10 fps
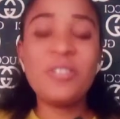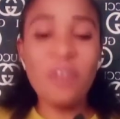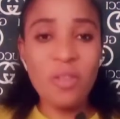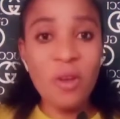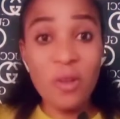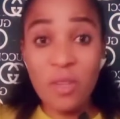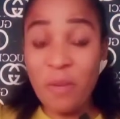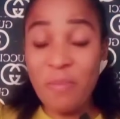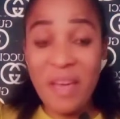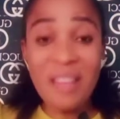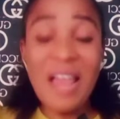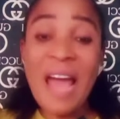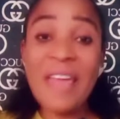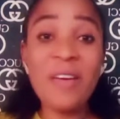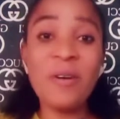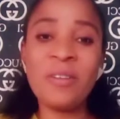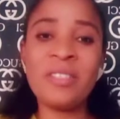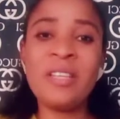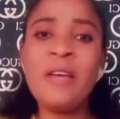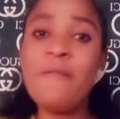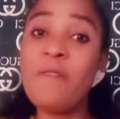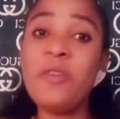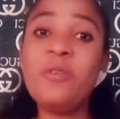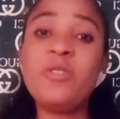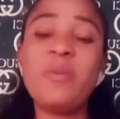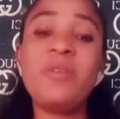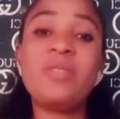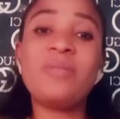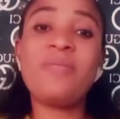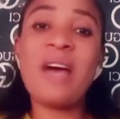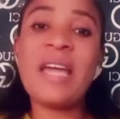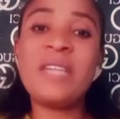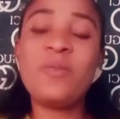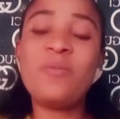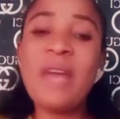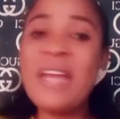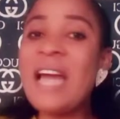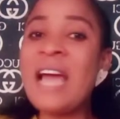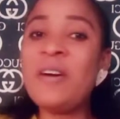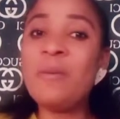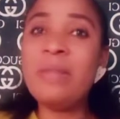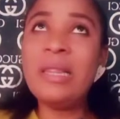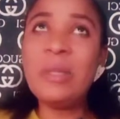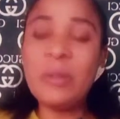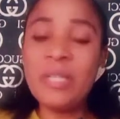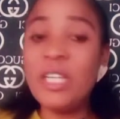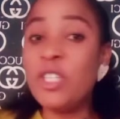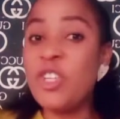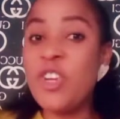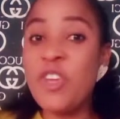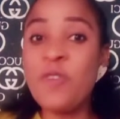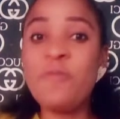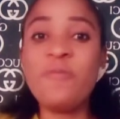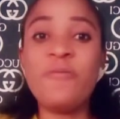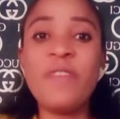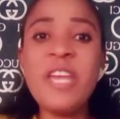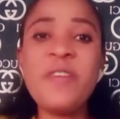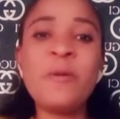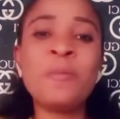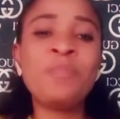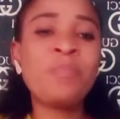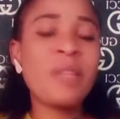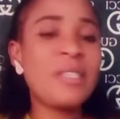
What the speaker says: Turn on your bell icon for you to be notified when I upload a new video.